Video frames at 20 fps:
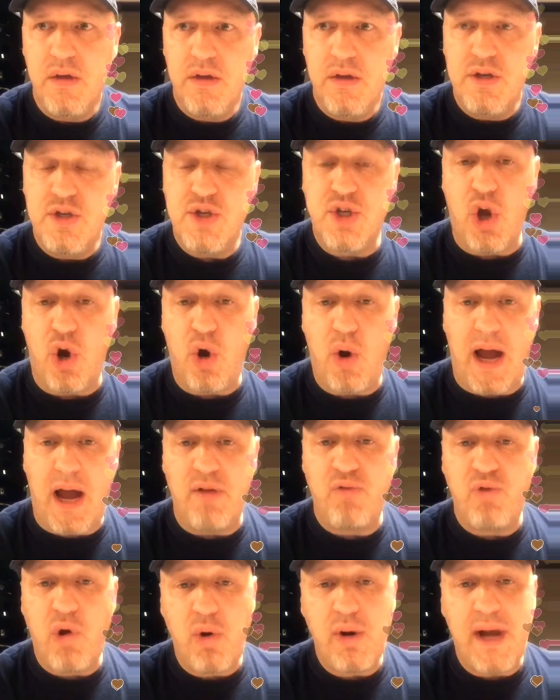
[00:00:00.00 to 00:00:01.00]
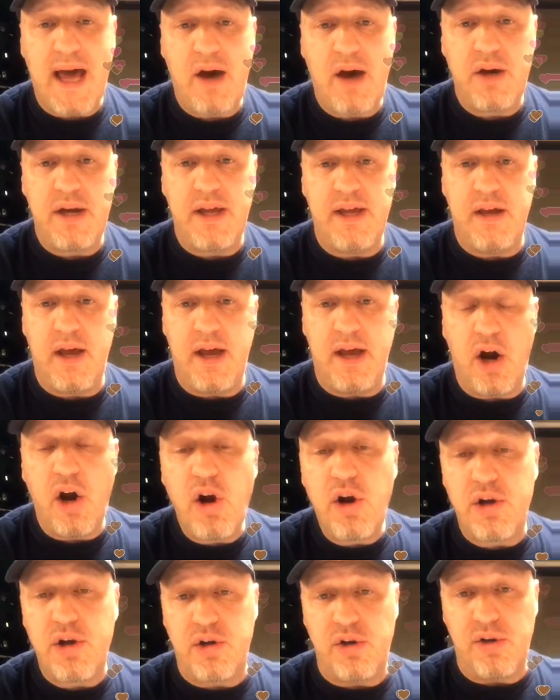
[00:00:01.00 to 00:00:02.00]
So I wrote out an
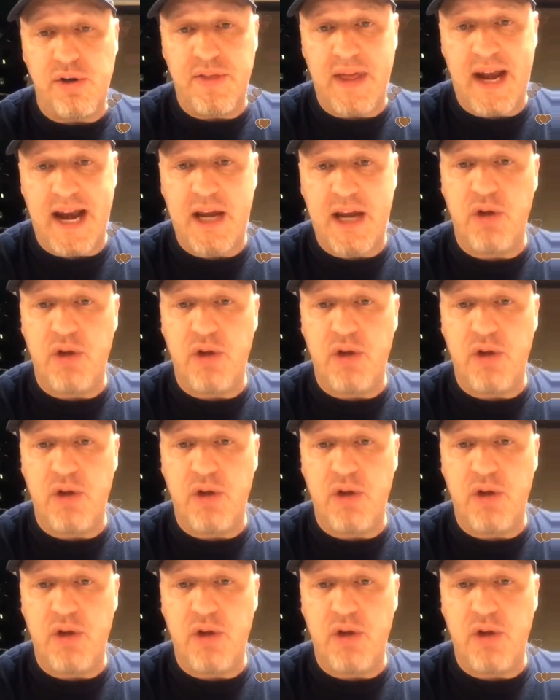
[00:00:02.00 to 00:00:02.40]
article that I